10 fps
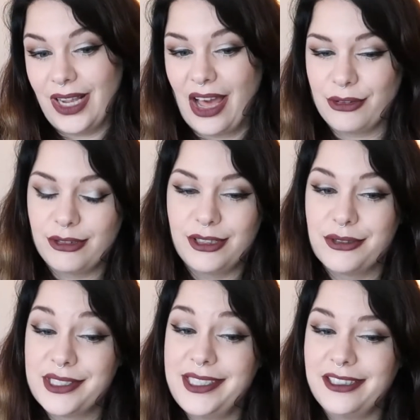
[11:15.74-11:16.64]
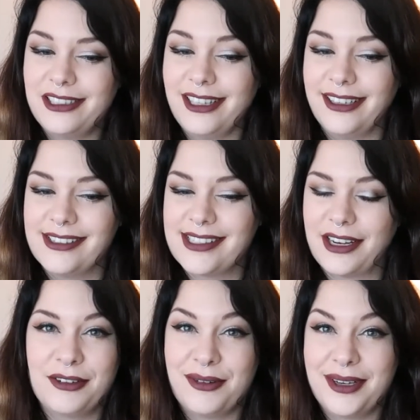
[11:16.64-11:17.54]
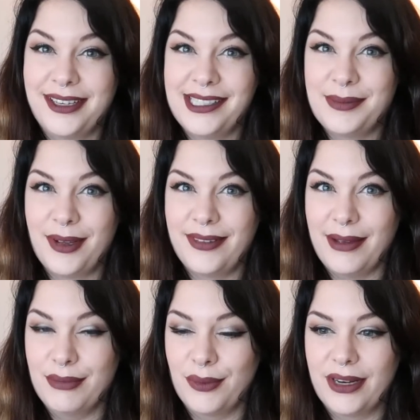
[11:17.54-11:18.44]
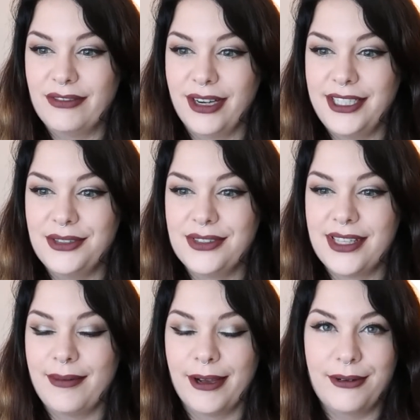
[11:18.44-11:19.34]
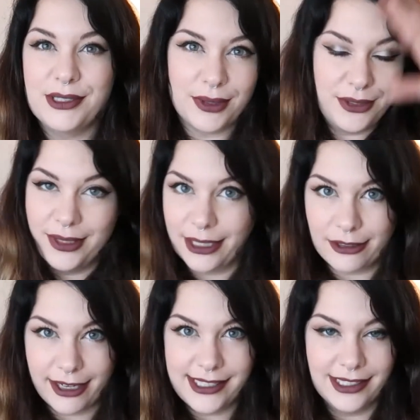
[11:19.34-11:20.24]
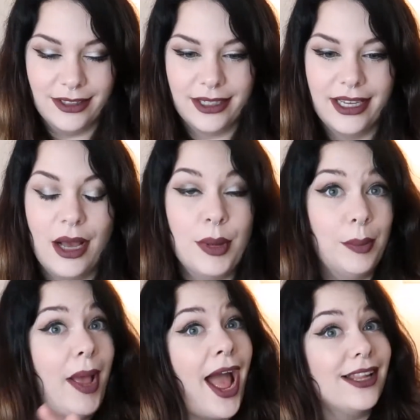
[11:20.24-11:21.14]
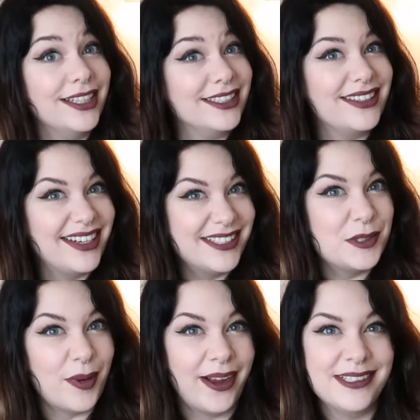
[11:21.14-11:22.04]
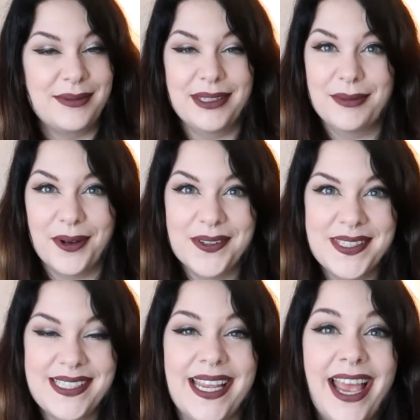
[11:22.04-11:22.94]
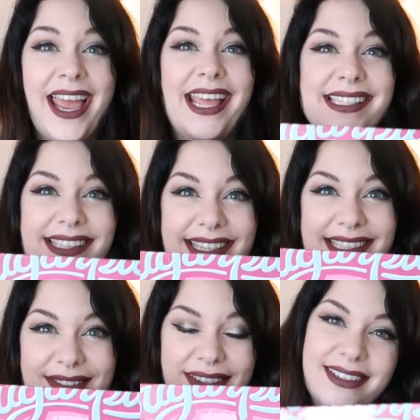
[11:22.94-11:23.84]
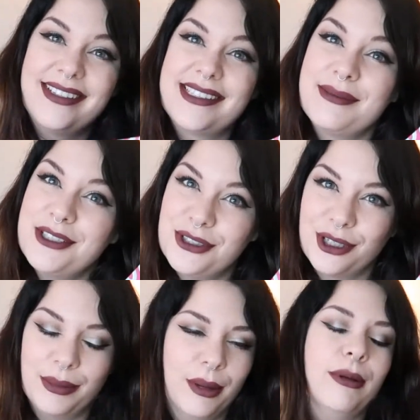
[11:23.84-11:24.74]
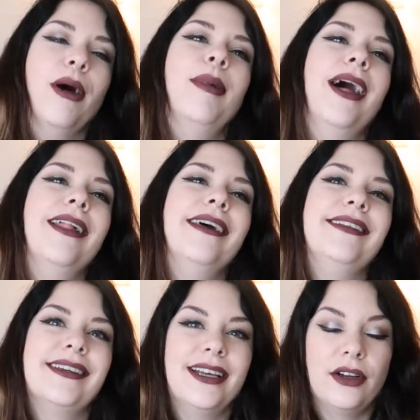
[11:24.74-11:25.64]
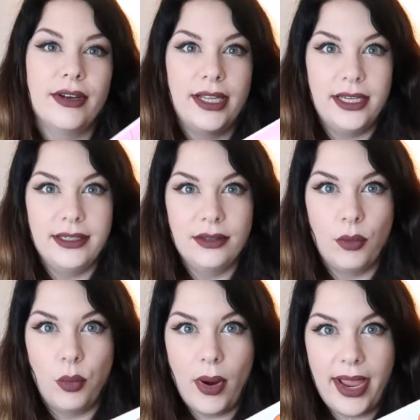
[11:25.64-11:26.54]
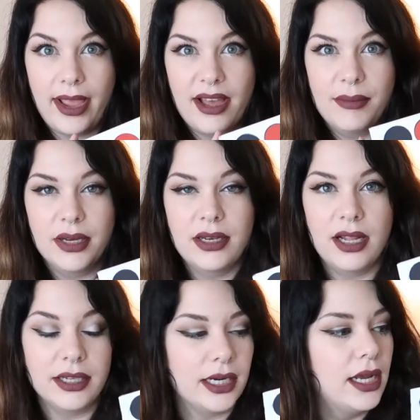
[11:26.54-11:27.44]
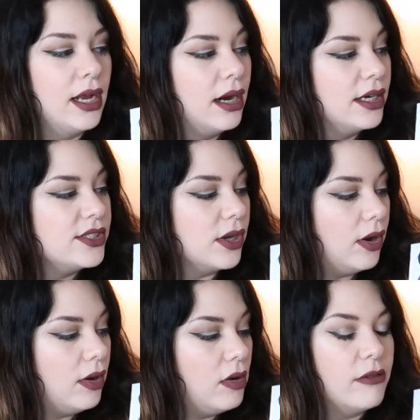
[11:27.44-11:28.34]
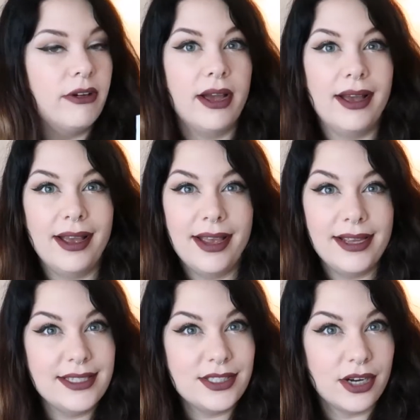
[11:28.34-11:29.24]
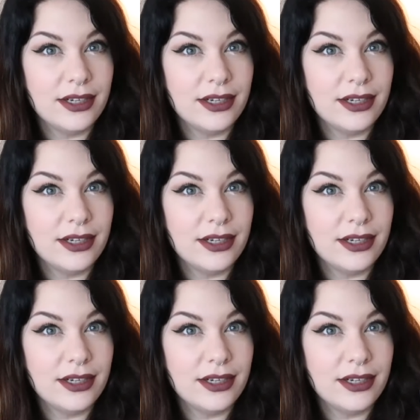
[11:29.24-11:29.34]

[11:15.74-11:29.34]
other than those Stila glitters, I don't know what it is about them, but whenever I use them, I always want to do like a crazy look. But a palette that inspires me the most is this one, and this is my Sugar Pill Pro palette. Ready? Wham! Color. So if I